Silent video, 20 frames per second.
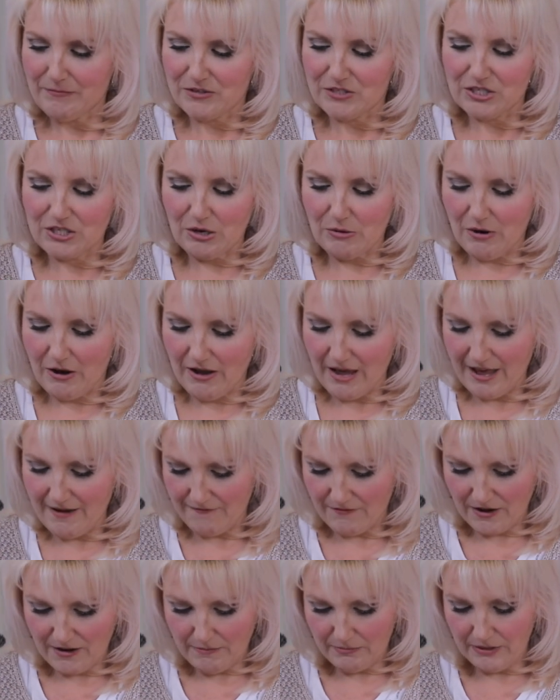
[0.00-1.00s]
So I
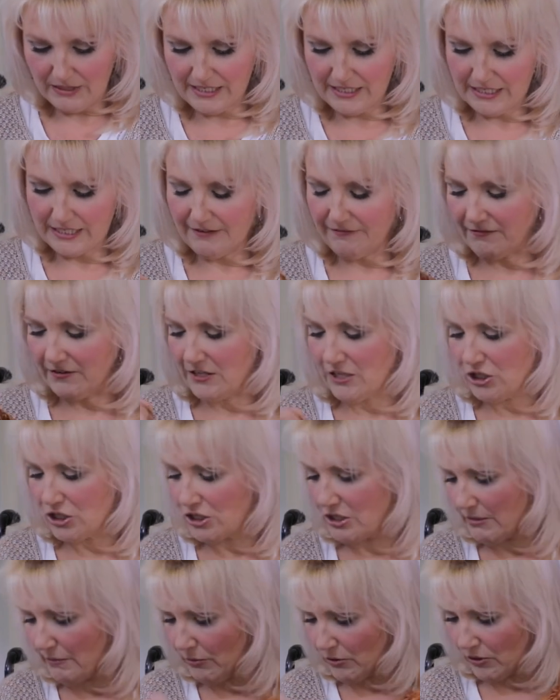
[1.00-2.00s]
have completely
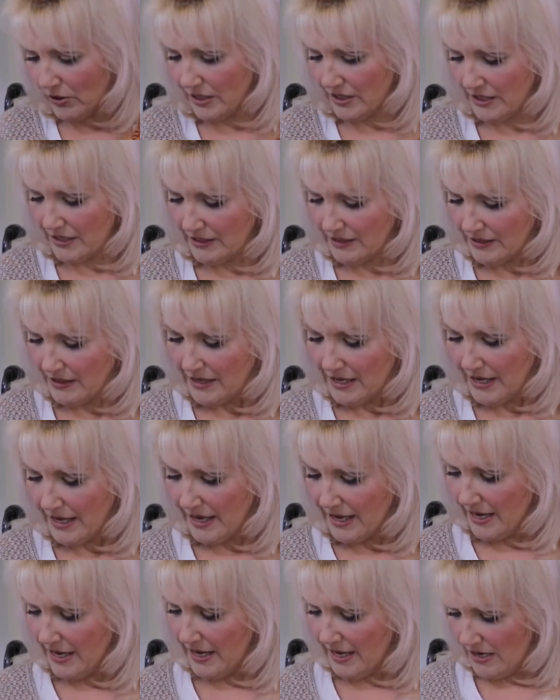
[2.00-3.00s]
finished the body,
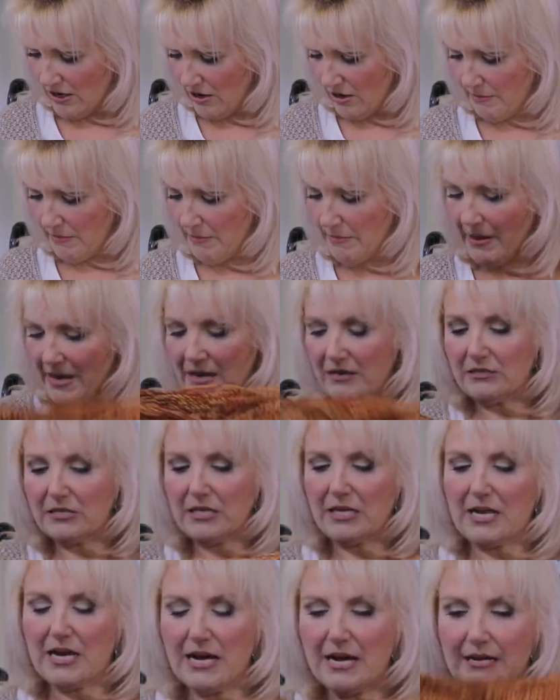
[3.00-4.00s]
and I'm about to
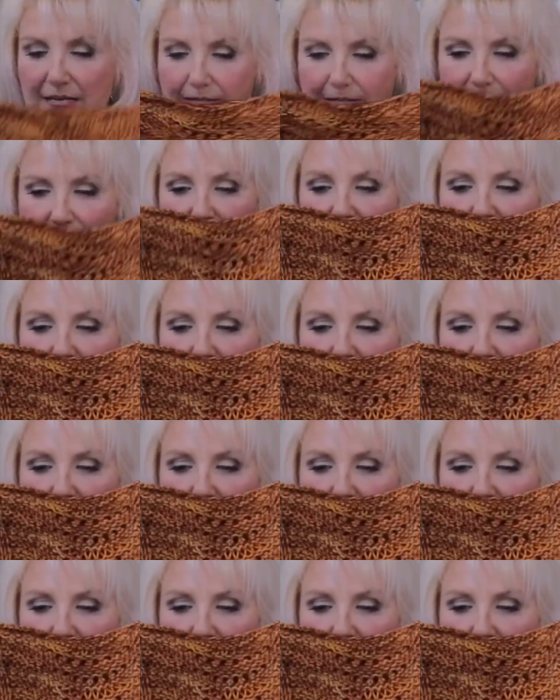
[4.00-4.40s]
cast